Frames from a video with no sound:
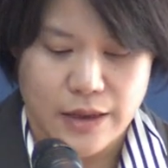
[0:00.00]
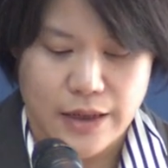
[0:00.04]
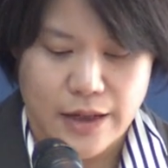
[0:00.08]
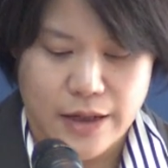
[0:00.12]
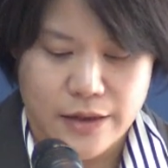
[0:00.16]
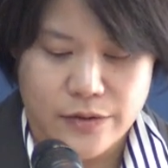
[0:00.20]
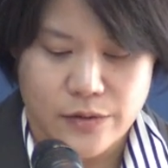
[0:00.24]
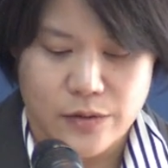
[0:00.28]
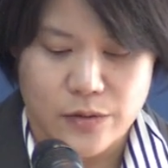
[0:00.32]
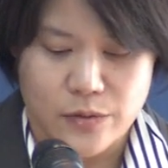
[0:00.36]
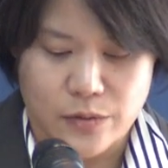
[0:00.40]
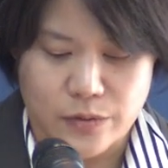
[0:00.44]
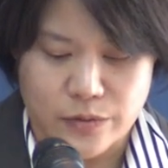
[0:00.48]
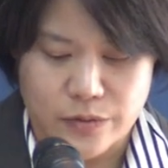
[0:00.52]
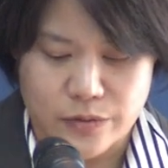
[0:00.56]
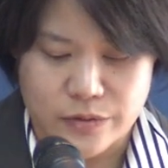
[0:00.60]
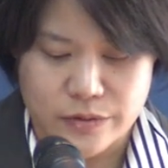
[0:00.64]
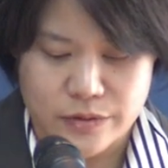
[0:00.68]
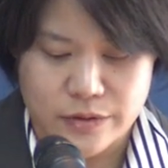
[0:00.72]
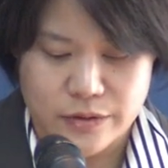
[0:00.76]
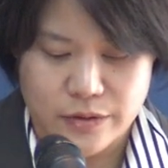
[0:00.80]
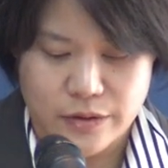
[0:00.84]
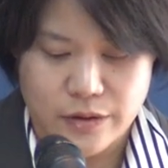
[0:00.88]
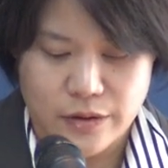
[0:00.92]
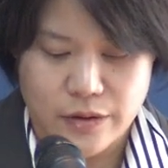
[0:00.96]

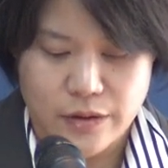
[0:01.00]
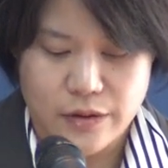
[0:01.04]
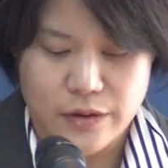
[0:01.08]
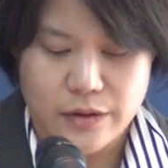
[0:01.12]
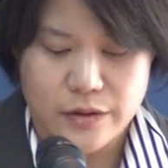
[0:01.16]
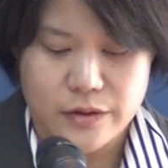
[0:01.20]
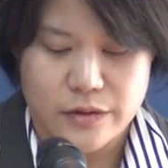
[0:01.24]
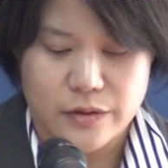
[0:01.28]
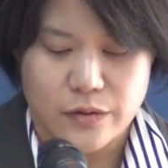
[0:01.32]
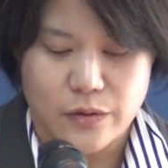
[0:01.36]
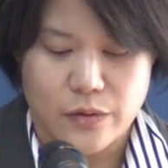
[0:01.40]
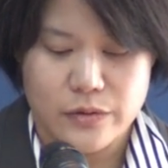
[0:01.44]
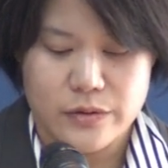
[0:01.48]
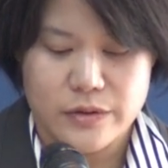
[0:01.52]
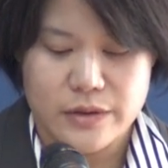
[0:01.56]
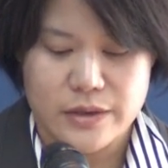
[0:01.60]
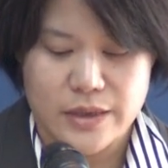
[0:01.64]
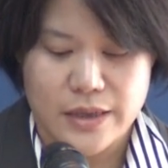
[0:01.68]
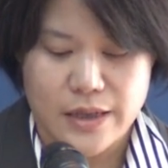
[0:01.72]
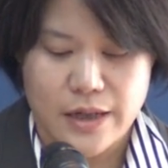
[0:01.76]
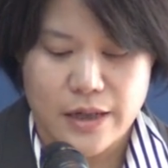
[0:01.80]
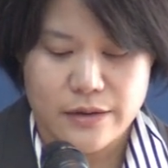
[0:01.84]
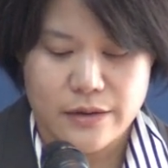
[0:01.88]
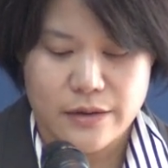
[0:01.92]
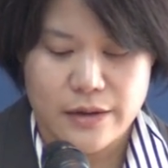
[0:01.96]
analogs. On
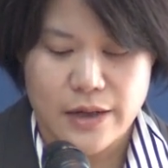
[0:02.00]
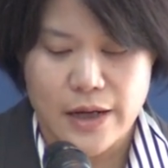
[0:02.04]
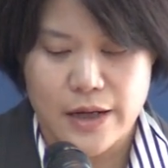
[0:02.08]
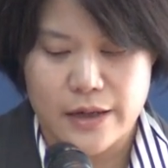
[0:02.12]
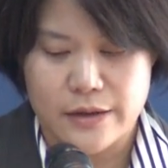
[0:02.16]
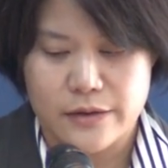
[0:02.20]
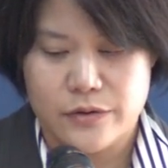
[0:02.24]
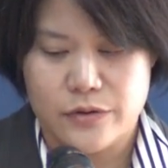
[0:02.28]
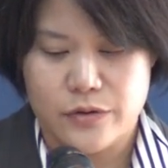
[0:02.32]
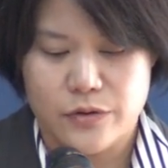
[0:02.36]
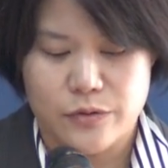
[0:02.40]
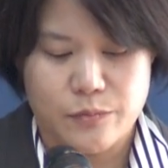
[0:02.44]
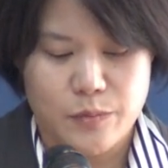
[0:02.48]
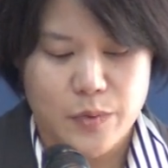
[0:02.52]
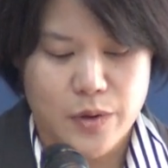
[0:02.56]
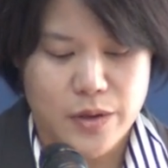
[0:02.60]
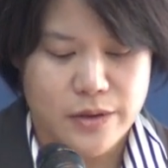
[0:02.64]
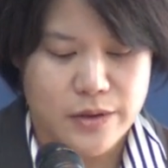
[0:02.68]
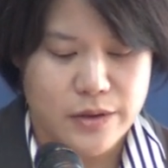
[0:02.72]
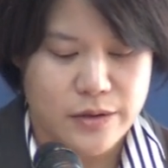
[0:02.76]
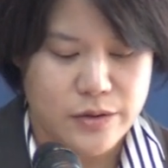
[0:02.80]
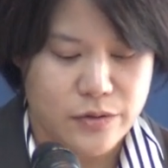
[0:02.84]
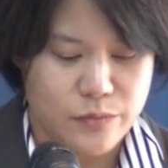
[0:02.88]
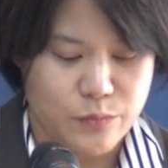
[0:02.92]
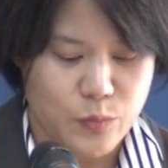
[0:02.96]
the other hand,
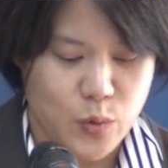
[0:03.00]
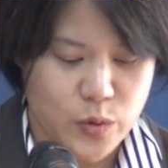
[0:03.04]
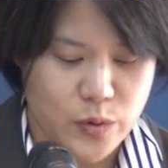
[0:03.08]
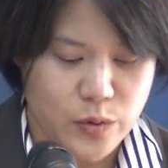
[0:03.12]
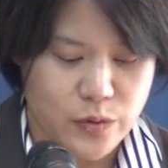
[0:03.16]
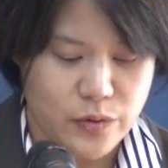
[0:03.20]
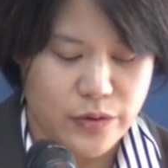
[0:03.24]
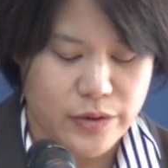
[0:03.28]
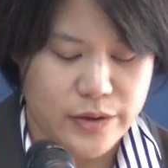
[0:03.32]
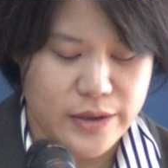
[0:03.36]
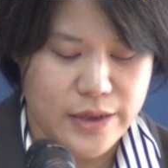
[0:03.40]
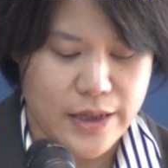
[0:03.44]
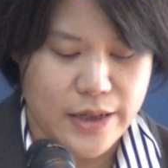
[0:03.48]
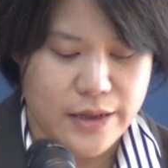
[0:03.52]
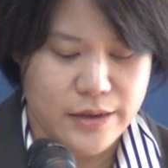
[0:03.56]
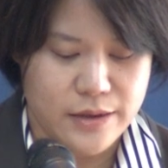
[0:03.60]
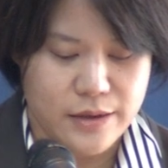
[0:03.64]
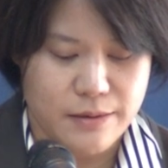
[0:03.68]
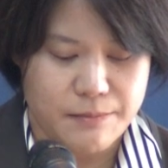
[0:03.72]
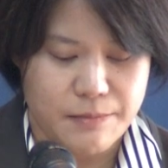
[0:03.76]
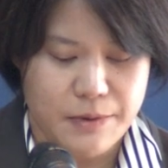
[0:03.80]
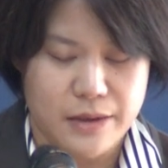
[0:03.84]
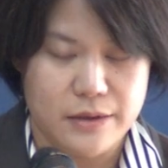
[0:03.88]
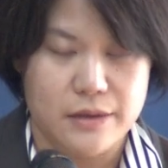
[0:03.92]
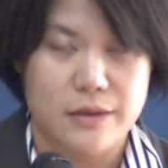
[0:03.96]
human monoclonal
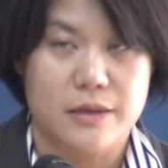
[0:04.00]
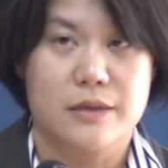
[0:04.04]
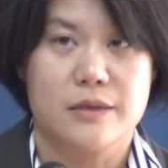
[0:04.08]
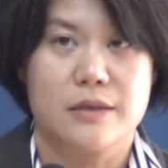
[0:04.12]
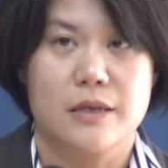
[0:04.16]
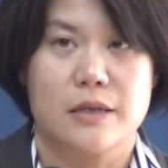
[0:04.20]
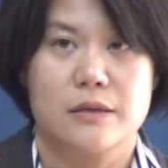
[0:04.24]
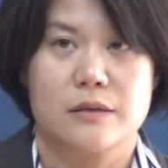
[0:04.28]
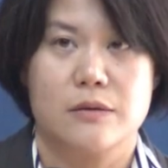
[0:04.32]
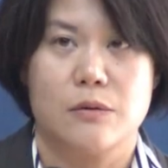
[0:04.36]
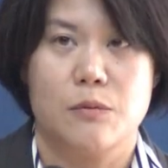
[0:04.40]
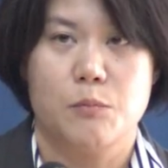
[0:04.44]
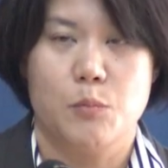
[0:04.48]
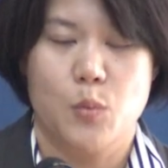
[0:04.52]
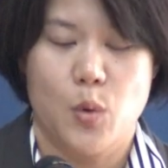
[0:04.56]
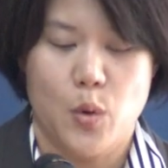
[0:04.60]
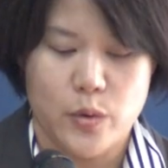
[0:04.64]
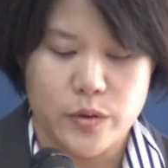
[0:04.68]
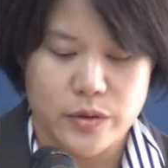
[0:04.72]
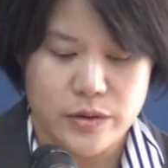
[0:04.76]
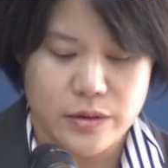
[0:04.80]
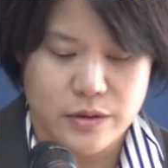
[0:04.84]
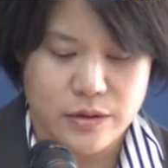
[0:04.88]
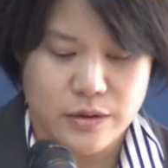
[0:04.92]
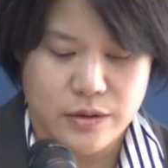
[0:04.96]
antibodies are the
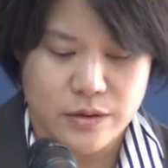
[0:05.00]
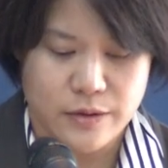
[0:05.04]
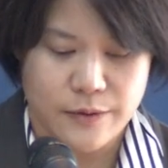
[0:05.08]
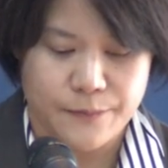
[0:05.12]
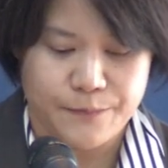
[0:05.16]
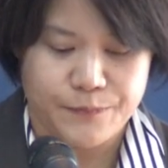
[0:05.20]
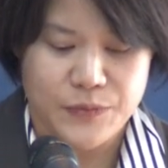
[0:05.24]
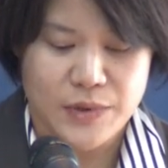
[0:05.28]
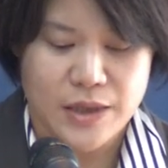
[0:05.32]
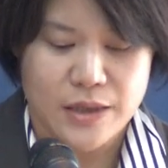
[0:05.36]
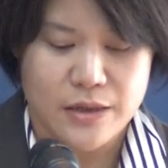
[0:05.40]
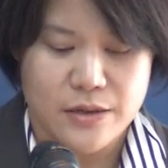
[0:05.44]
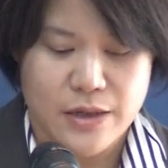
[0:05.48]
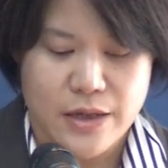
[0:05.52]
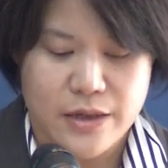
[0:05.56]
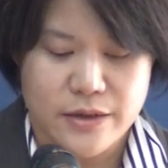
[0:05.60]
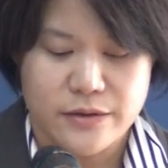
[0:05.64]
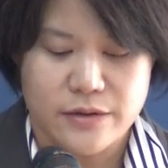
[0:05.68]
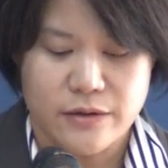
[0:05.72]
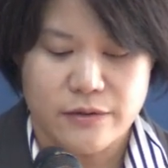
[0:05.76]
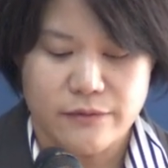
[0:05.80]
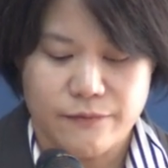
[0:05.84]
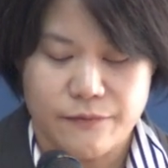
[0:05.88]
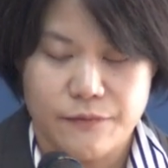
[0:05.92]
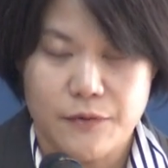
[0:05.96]
most
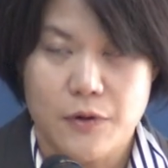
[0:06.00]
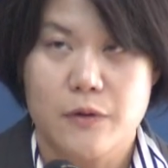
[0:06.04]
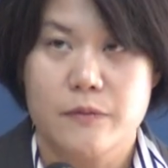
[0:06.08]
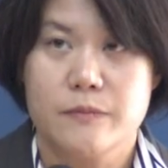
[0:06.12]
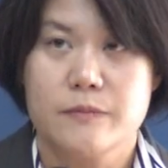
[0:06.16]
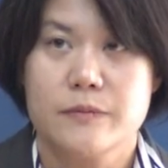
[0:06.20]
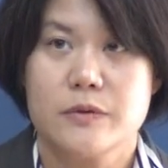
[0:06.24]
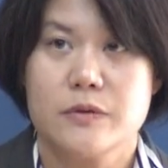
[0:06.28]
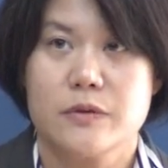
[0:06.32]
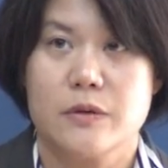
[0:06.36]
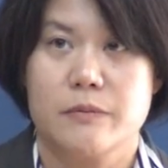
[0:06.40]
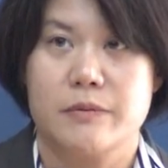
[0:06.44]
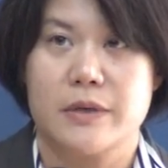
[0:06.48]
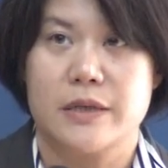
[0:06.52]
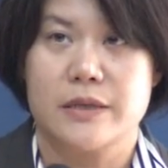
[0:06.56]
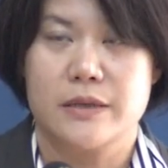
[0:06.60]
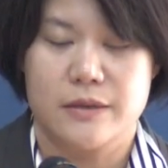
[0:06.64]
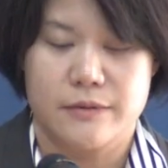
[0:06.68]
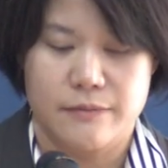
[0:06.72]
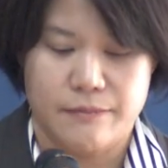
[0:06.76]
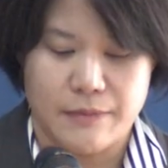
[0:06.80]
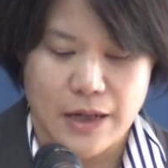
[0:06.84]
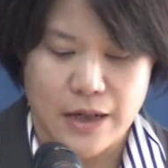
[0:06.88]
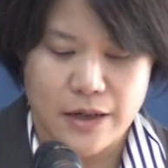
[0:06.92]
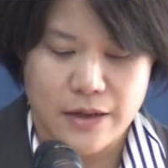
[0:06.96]
natural forms of
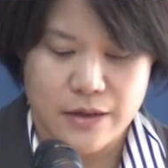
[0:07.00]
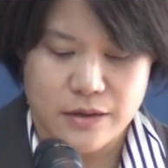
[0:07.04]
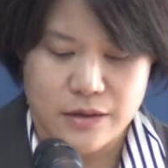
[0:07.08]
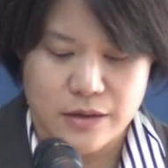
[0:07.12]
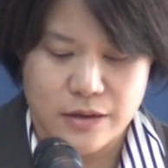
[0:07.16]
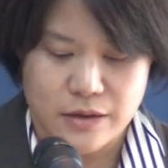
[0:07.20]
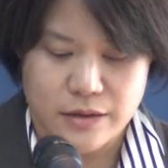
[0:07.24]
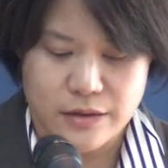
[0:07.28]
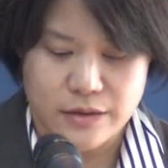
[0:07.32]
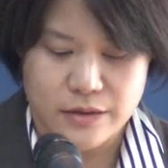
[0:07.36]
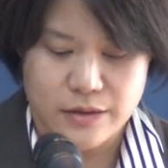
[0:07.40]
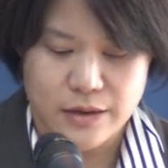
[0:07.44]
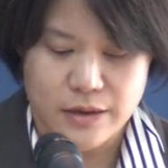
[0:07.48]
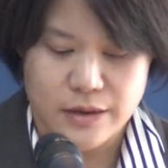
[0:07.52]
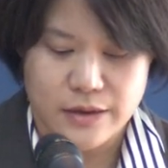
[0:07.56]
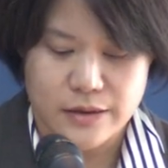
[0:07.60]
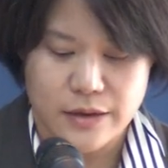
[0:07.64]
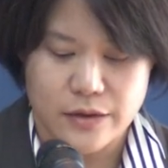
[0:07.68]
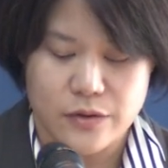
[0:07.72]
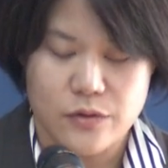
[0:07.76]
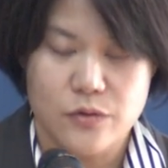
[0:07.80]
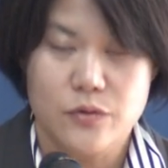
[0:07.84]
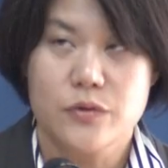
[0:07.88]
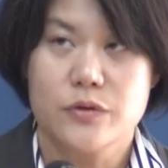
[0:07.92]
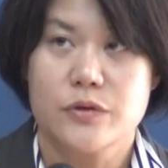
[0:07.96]
antivirals
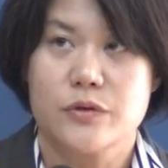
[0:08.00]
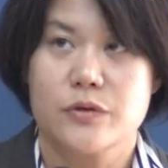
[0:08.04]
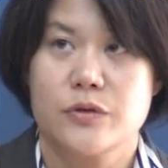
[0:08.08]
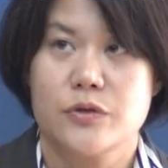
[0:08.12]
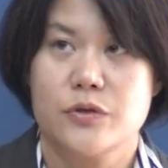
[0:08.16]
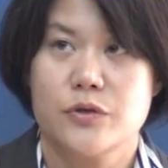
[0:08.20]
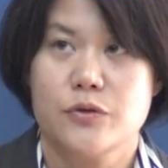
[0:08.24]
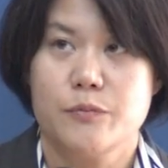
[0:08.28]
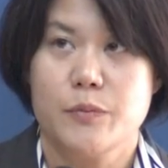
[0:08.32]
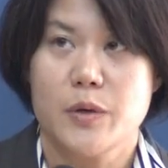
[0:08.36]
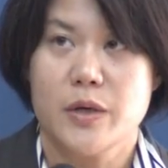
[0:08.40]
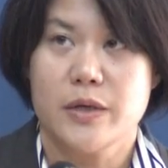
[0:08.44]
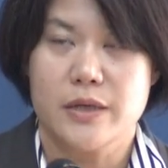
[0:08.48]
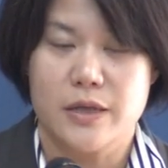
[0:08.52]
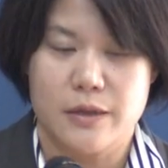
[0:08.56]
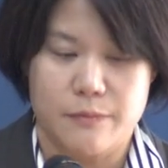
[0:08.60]
that use the human